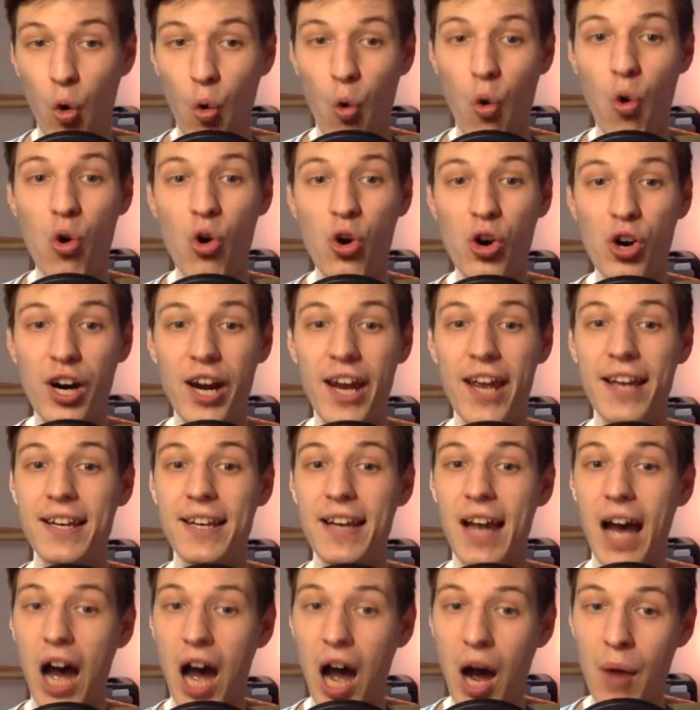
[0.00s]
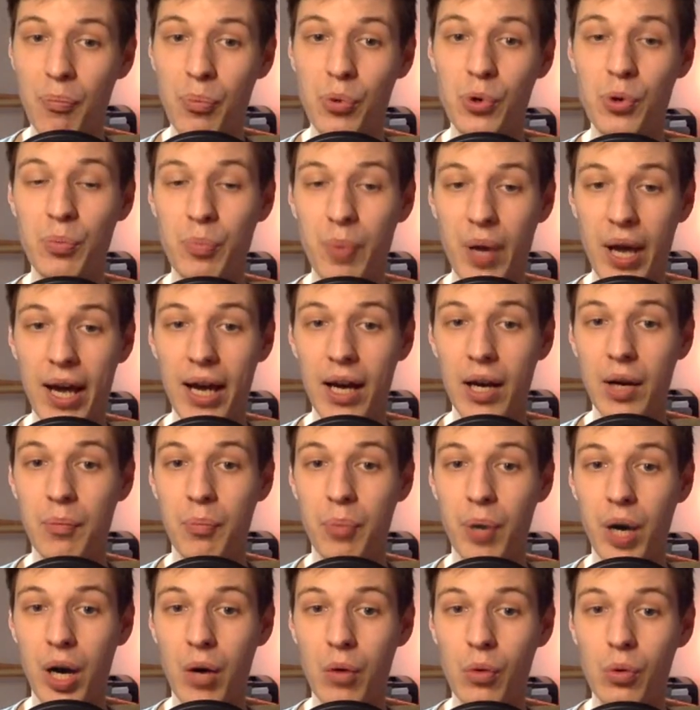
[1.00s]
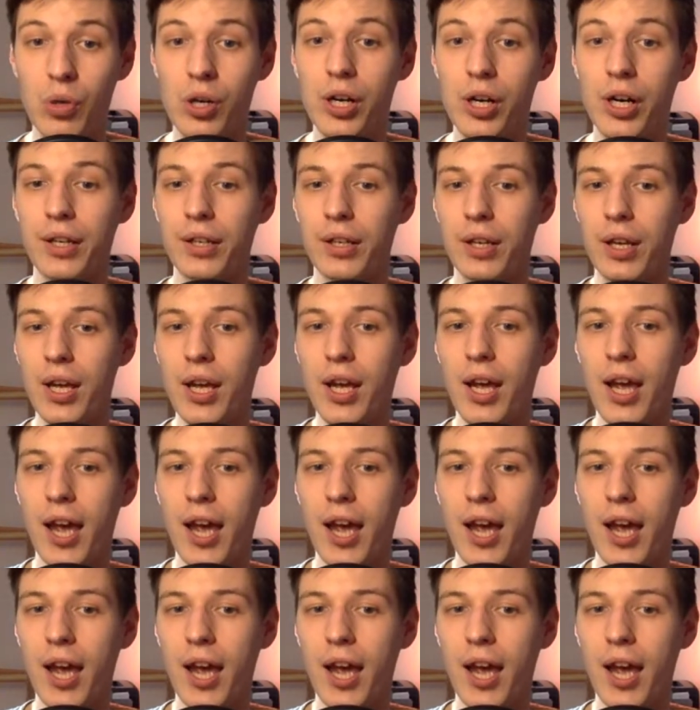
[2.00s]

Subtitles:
core and upper back power, and